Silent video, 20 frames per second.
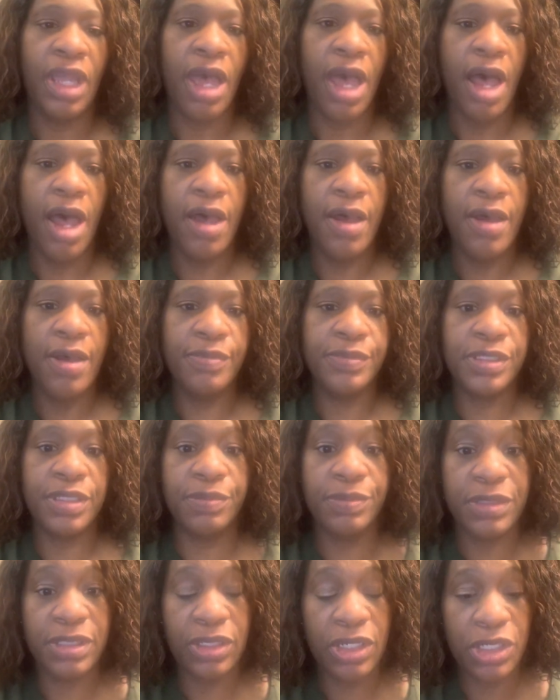
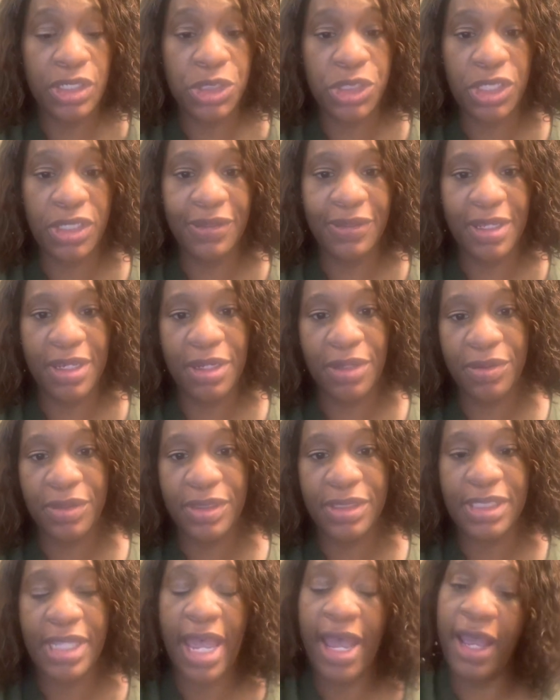Some teaching
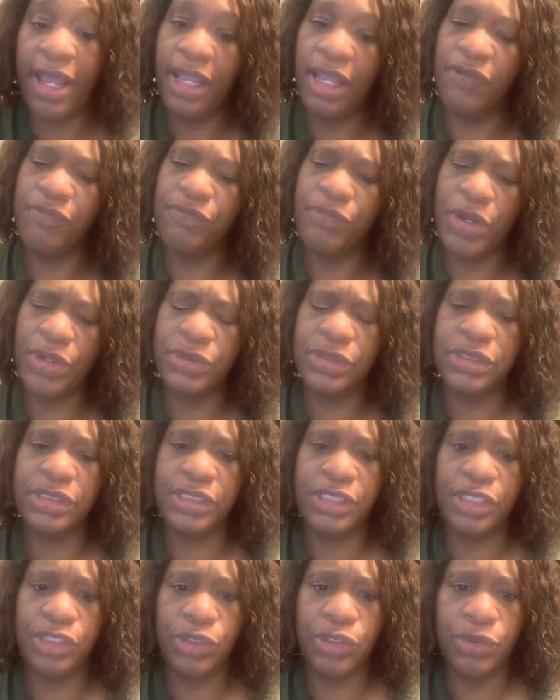theories I have
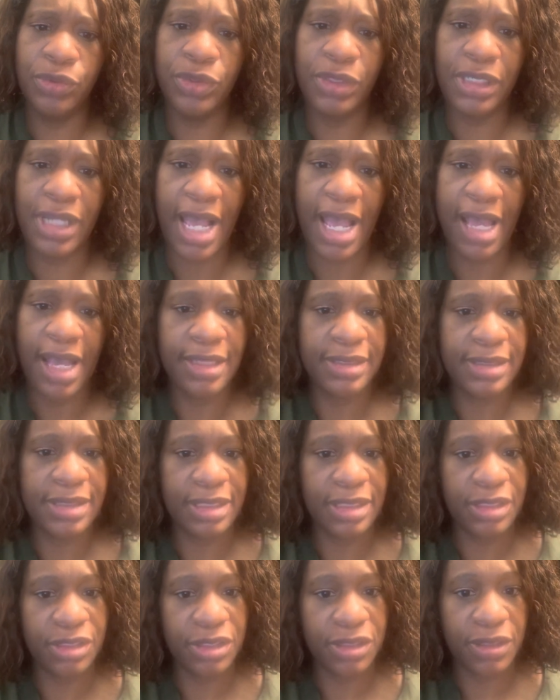mostly utilized
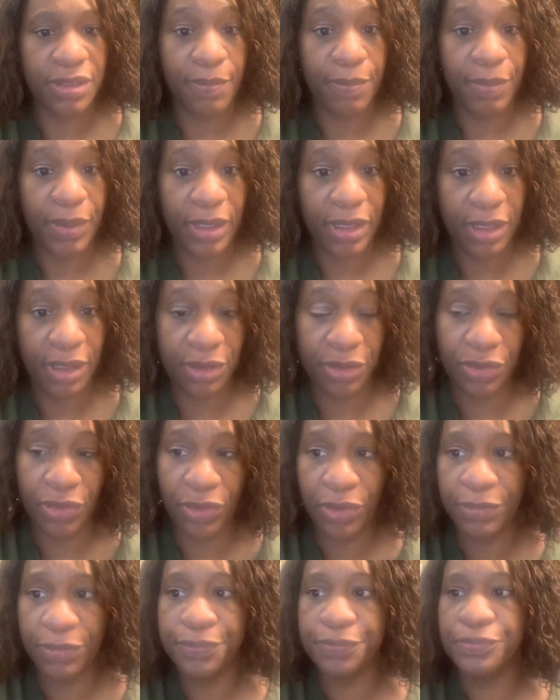is
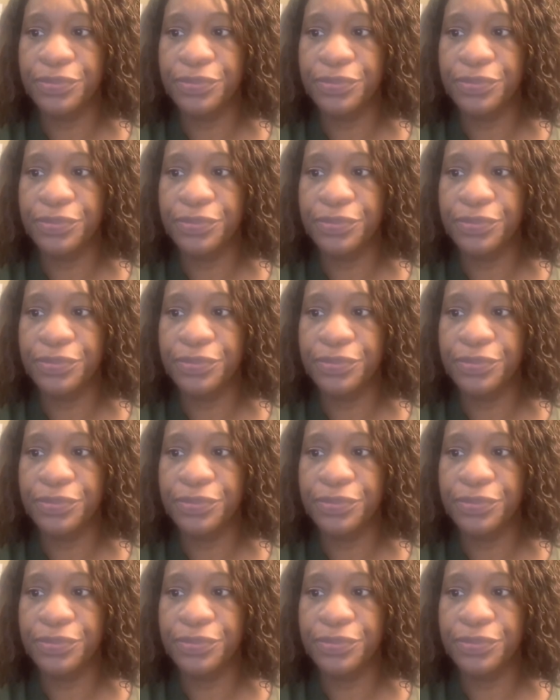Pender,